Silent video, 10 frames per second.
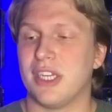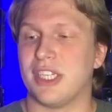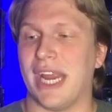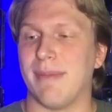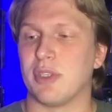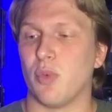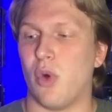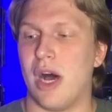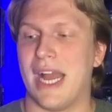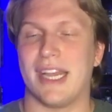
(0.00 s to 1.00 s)
James
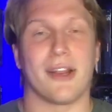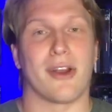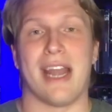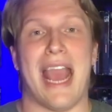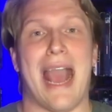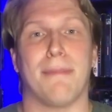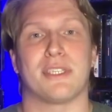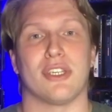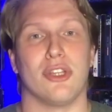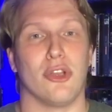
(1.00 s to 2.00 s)
Wan, you're an
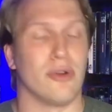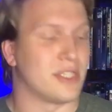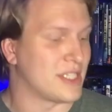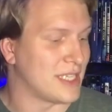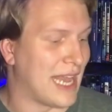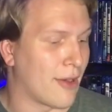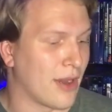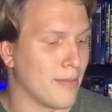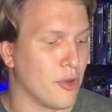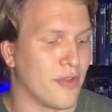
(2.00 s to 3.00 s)
absolute
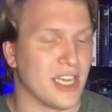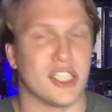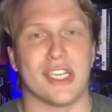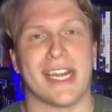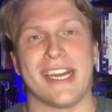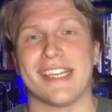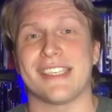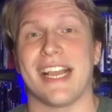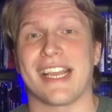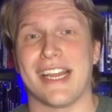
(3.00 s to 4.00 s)
scary movie
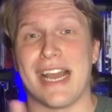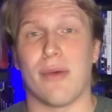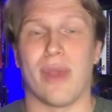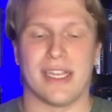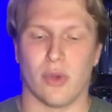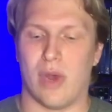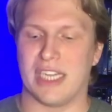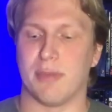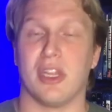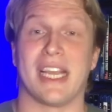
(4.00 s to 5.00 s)
genius. I cannot wait to
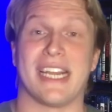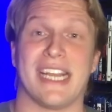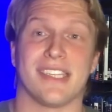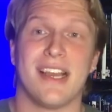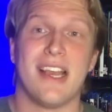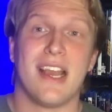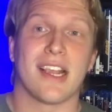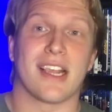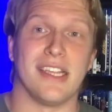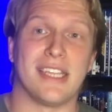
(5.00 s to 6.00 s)
watch Malignant.
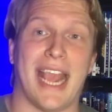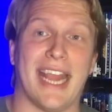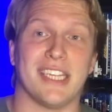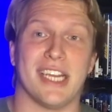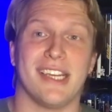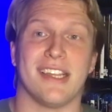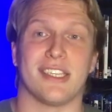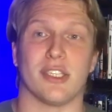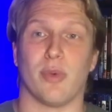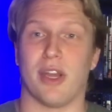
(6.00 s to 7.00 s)
Contagion.
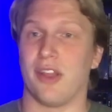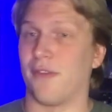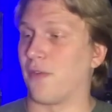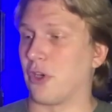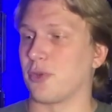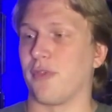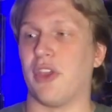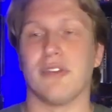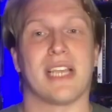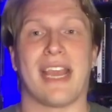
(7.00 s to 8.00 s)
This is one of the first
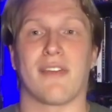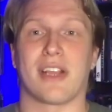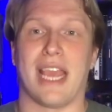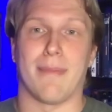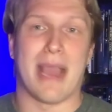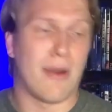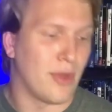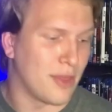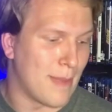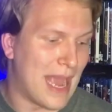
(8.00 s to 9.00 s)
reviews I ever came out
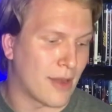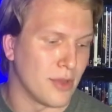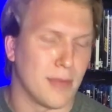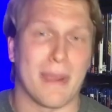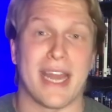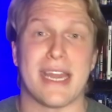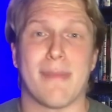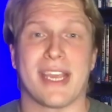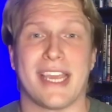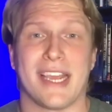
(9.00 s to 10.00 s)
with back when the
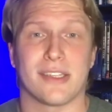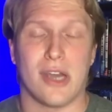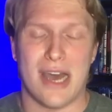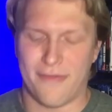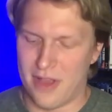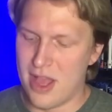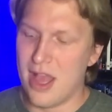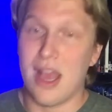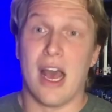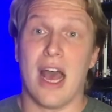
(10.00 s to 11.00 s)
pandemic kicked off.
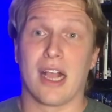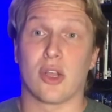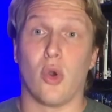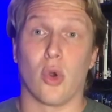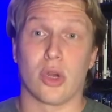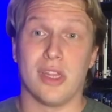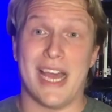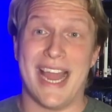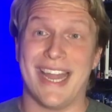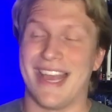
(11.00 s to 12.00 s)

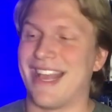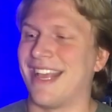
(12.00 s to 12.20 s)
Coraline.